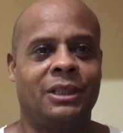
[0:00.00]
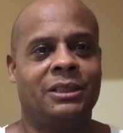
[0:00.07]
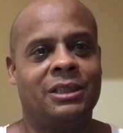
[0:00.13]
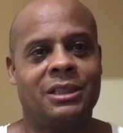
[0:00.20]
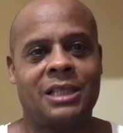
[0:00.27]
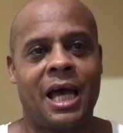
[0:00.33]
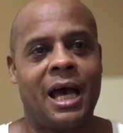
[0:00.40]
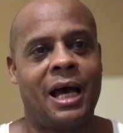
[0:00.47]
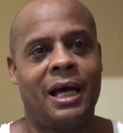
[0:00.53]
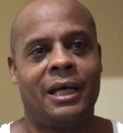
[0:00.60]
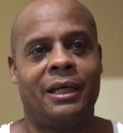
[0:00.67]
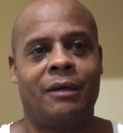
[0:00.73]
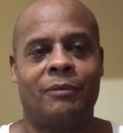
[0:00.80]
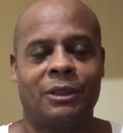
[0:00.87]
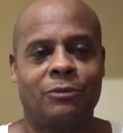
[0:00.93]
That's just how
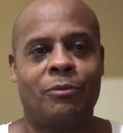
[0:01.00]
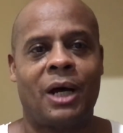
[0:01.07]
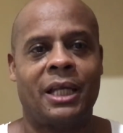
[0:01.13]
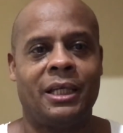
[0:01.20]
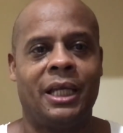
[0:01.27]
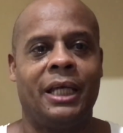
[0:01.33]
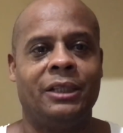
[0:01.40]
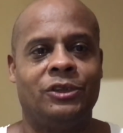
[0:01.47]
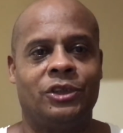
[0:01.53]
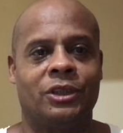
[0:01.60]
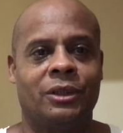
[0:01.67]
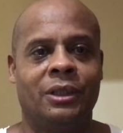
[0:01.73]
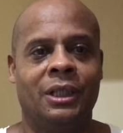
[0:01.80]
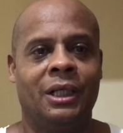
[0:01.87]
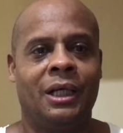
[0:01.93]
I am. That's my
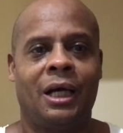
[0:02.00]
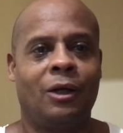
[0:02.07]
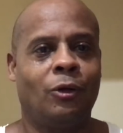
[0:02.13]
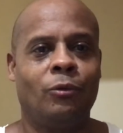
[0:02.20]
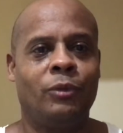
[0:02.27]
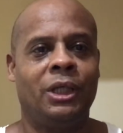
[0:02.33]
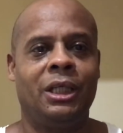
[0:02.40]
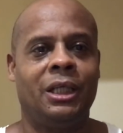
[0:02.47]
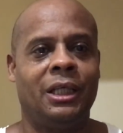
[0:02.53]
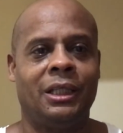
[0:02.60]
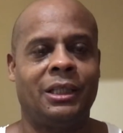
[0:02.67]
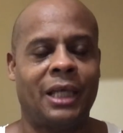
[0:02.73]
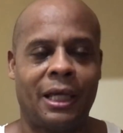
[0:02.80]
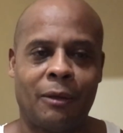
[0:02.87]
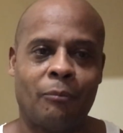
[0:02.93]
nature. I don't mean
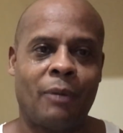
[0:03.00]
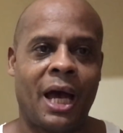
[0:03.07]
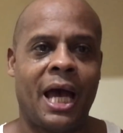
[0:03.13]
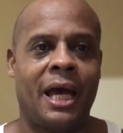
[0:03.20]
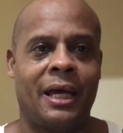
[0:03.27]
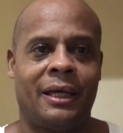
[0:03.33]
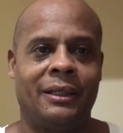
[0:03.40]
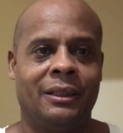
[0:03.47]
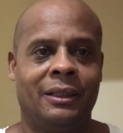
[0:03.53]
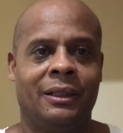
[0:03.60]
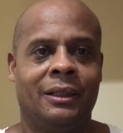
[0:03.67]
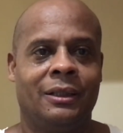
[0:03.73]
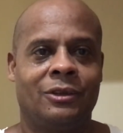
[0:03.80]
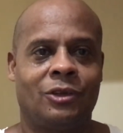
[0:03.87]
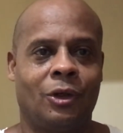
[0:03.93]
anything bad.
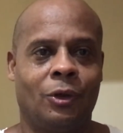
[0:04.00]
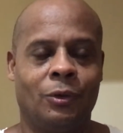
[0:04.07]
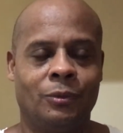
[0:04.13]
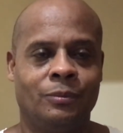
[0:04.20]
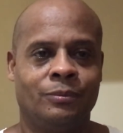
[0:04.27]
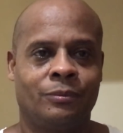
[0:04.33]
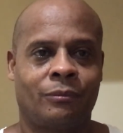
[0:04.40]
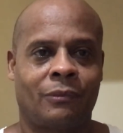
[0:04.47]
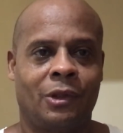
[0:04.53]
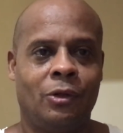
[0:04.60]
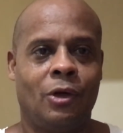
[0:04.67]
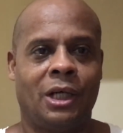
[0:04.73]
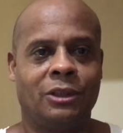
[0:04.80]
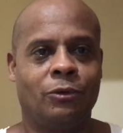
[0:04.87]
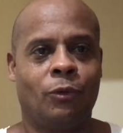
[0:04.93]
So,
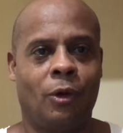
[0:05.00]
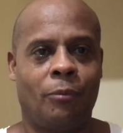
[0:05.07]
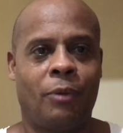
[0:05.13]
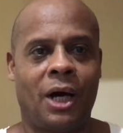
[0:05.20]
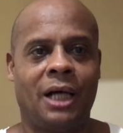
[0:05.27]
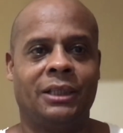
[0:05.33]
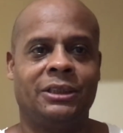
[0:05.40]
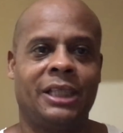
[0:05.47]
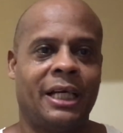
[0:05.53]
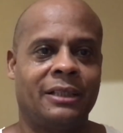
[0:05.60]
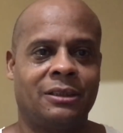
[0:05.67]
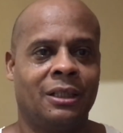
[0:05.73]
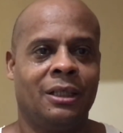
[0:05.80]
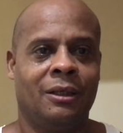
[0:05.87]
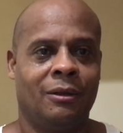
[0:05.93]
you know, I just want to
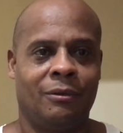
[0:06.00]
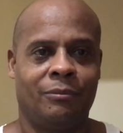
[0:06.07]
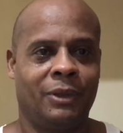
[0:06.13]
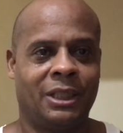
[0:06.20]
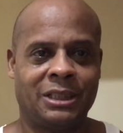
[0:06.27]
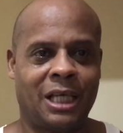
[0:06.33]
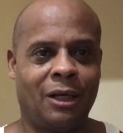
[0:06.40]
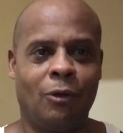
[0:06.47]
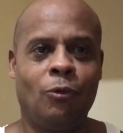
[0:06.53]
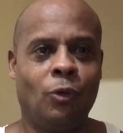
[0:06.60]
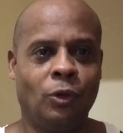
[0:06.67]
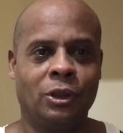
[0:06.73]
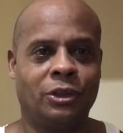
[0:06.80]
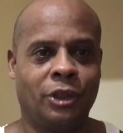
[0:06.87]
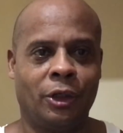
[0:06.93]
apologize because I don't
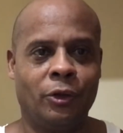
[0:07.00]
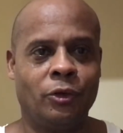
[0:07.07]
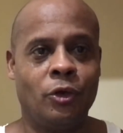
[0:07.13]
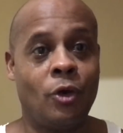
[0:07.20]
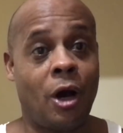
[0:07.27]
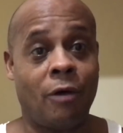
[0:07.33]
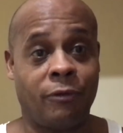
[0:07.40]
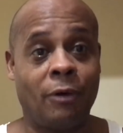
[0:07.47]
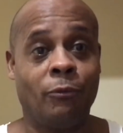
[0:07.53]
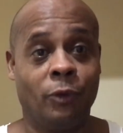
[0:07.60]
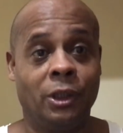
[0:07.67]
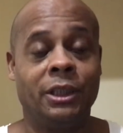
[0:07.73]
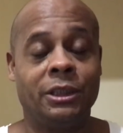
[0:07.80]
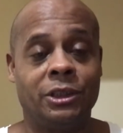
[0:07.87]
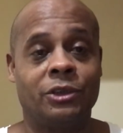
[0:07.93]
want to turn you off. I'm
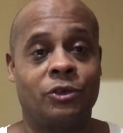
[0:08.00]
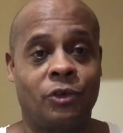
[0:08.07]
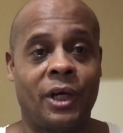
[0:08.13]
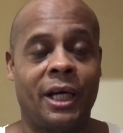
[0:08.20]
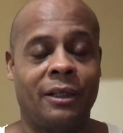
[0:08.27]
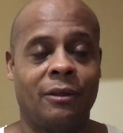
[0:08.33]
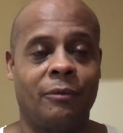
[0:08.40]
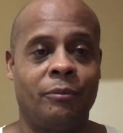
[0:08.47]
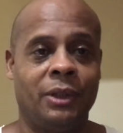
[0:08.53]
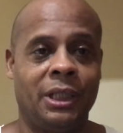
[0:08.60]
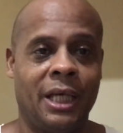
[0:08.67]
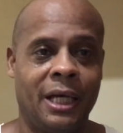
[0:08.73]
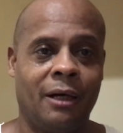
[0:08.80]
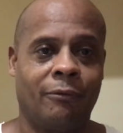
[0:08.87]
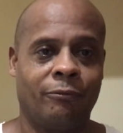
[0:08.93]
really just trying to
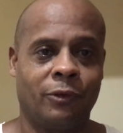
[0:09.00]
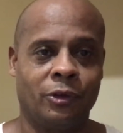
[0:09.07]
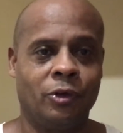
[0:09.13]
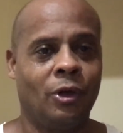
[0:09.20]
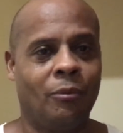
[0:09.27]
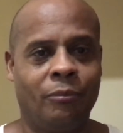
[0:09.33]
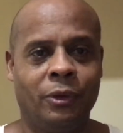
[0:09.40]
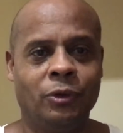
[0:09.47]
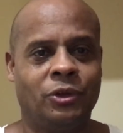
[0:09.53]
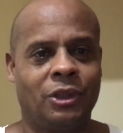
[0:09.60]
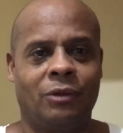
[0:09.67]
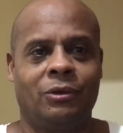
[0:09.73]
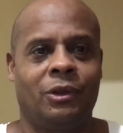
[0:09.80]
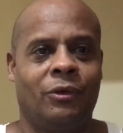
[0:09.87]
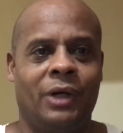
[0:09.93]
be helpful. You know, boots
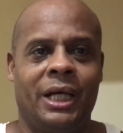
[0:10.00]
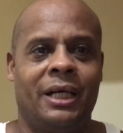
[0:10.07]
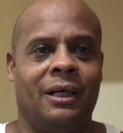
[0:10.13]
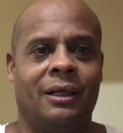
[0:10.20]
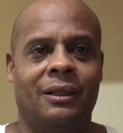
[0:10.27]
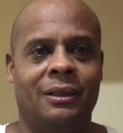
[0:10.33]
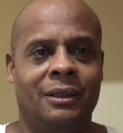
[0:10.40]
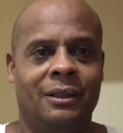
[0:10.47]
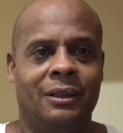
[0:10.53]
on the ground.